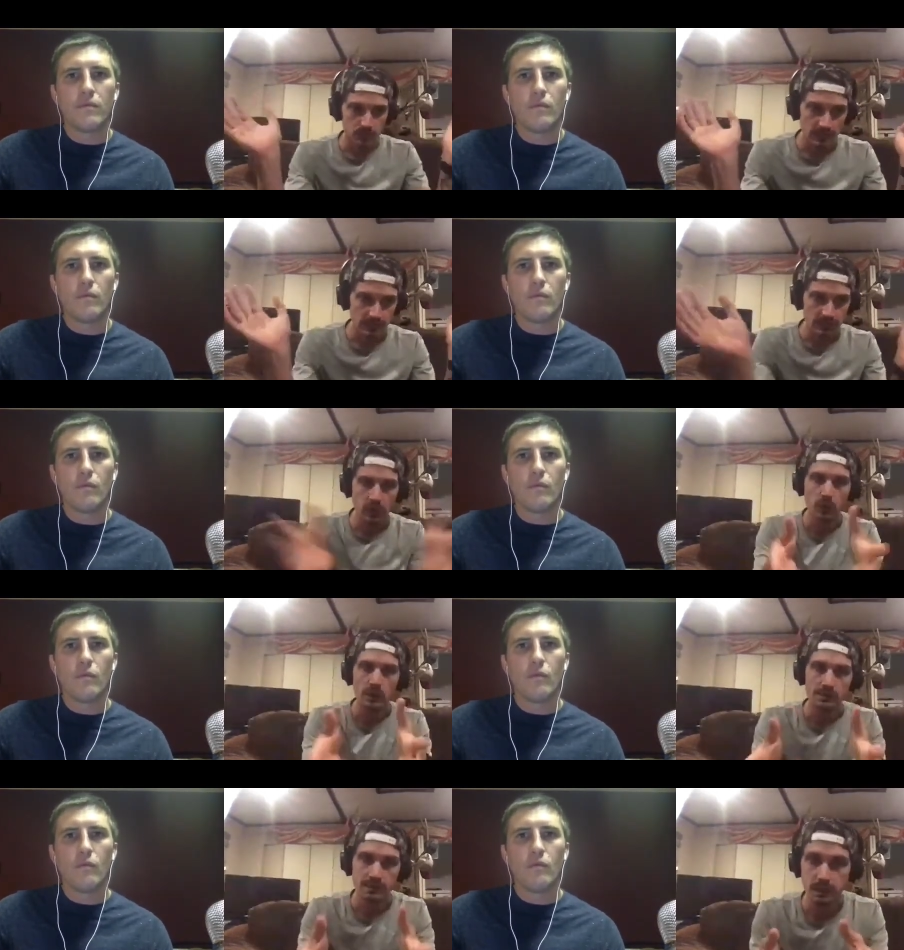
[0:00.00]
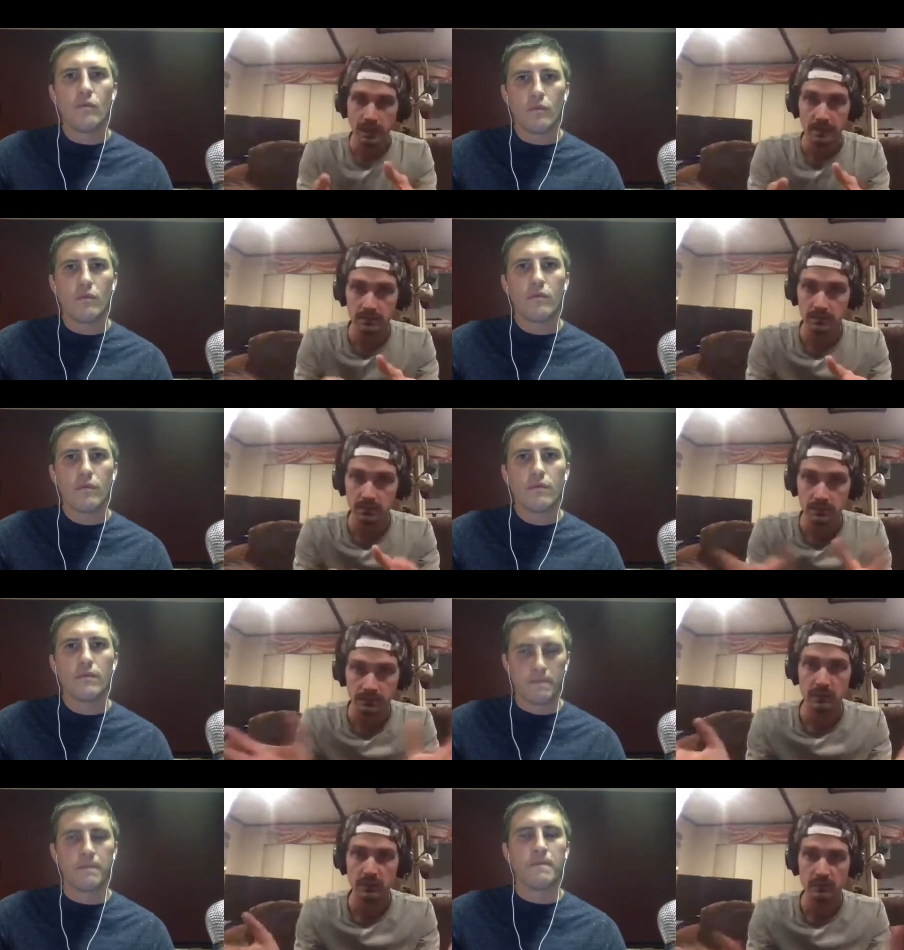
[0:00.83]
Speaker 1: as focused as
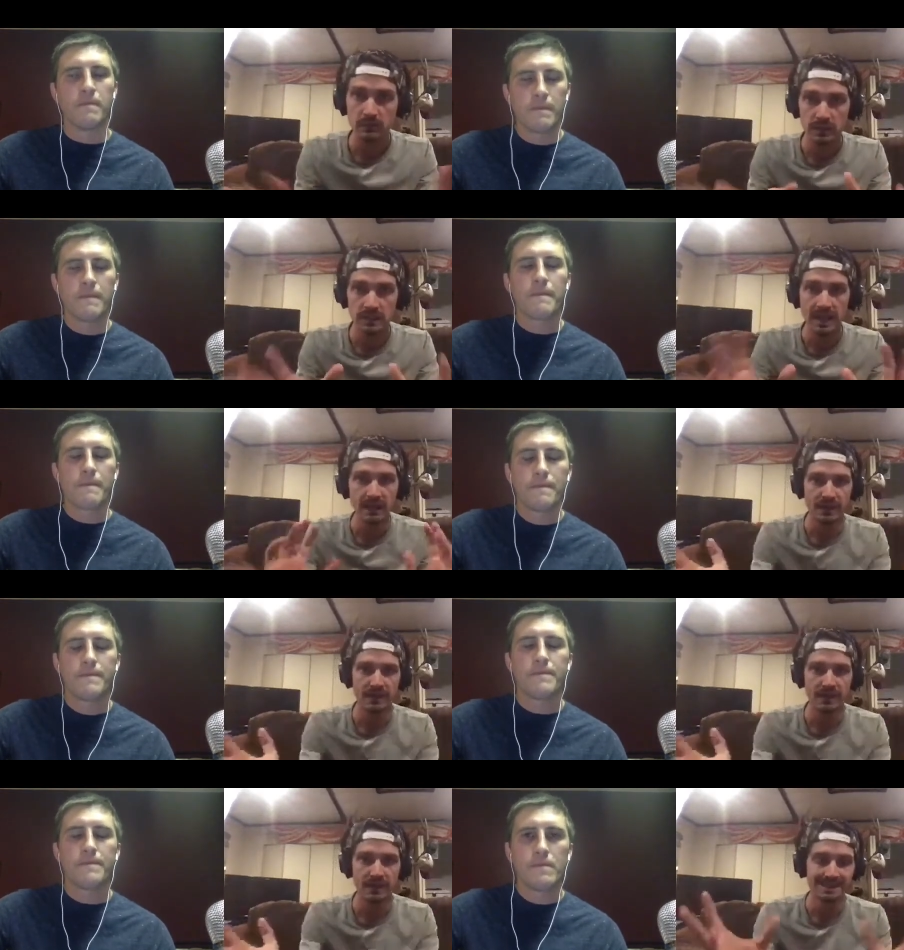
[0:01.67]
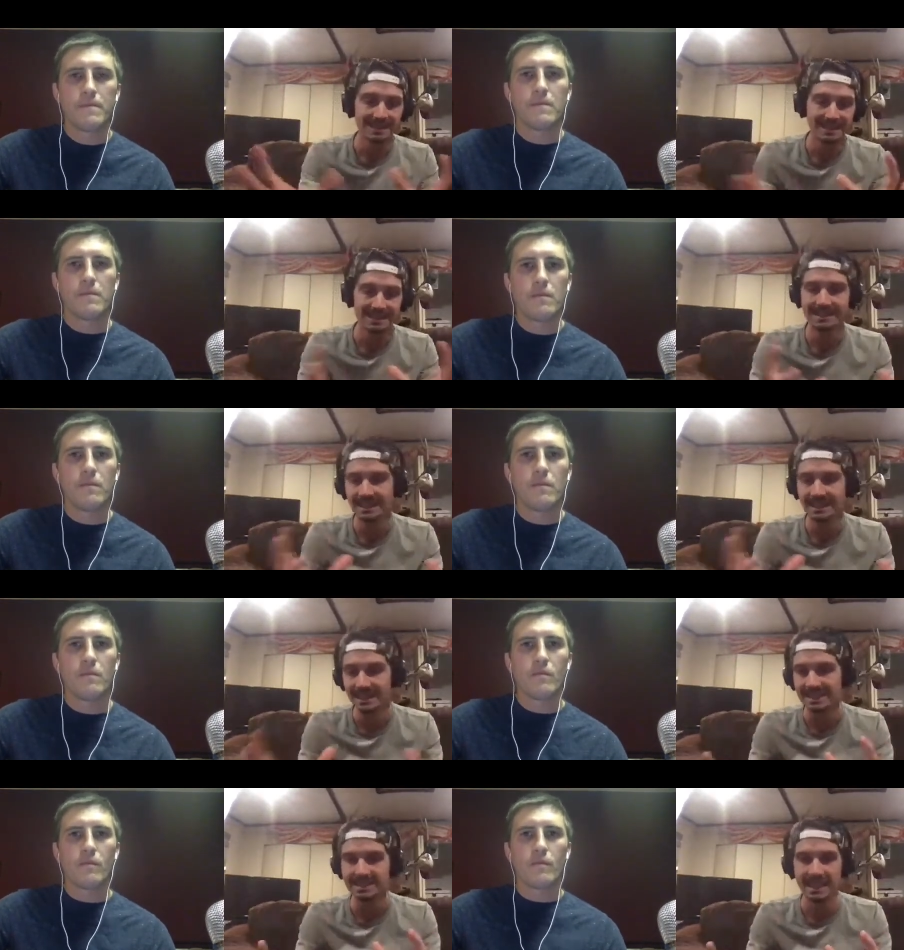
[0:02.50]
possible. So mm-hmm. we really have been
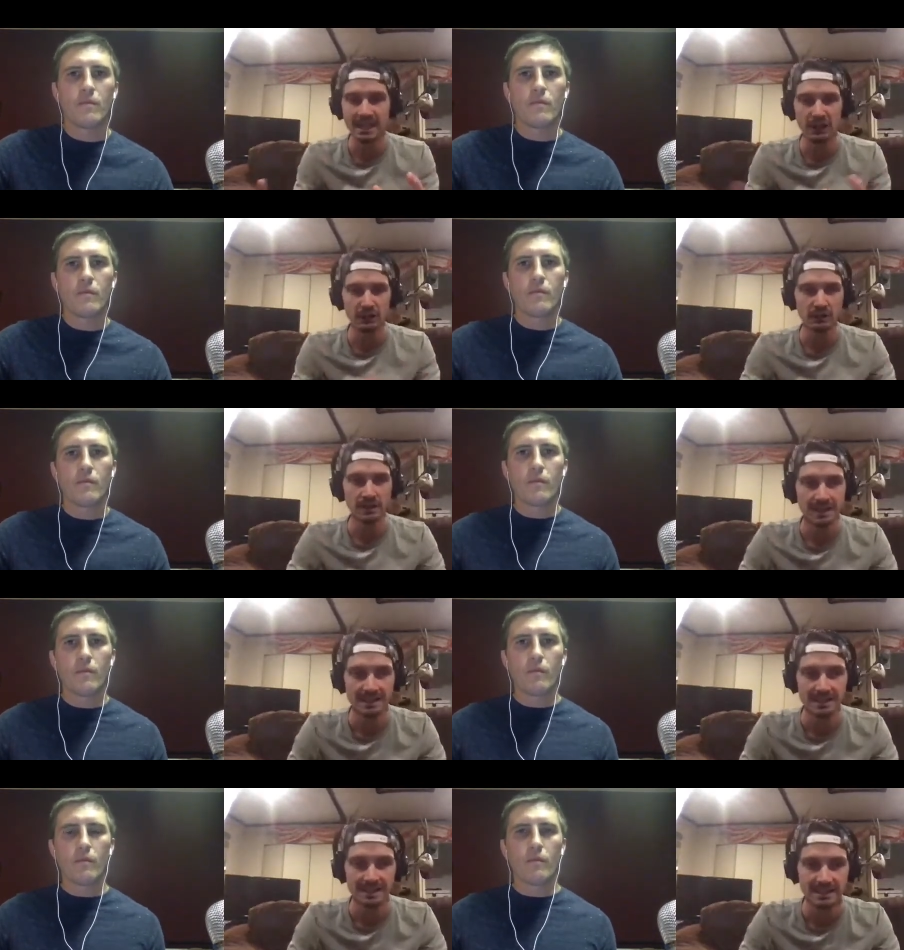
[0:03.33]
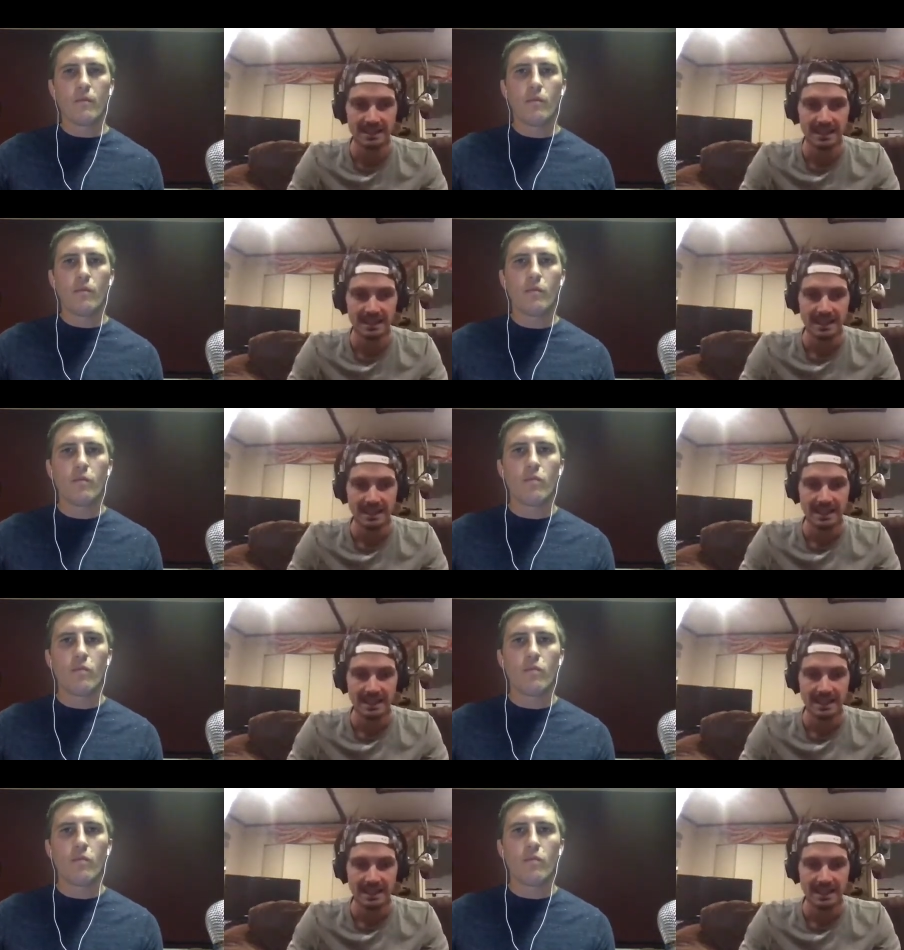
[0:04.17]
distilling down this